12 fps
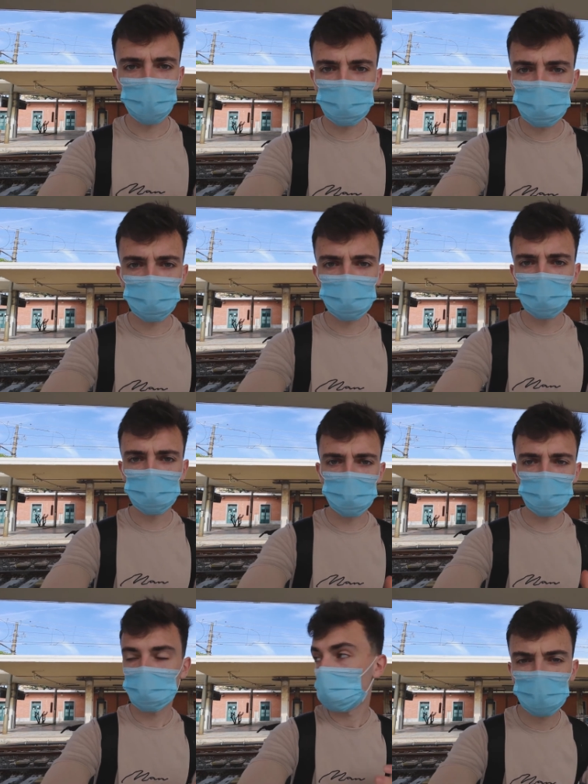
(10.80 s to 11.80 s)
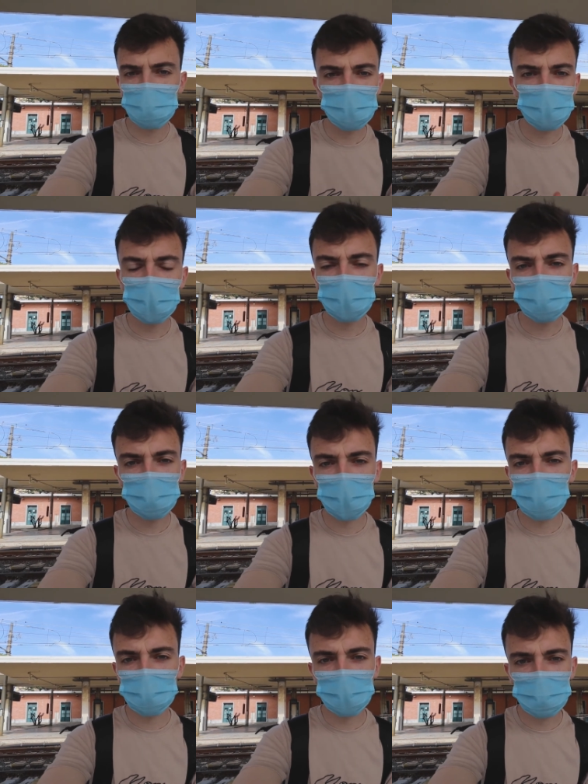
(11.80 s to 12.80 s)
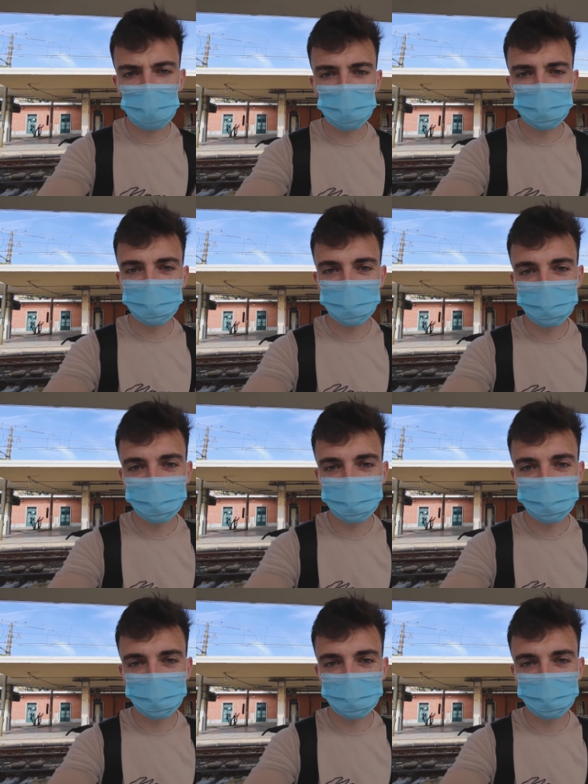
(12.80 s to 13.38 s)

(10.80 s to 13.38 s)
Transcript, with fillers: I'm gonna have to move to somewhere to try and see can I explain what's happening.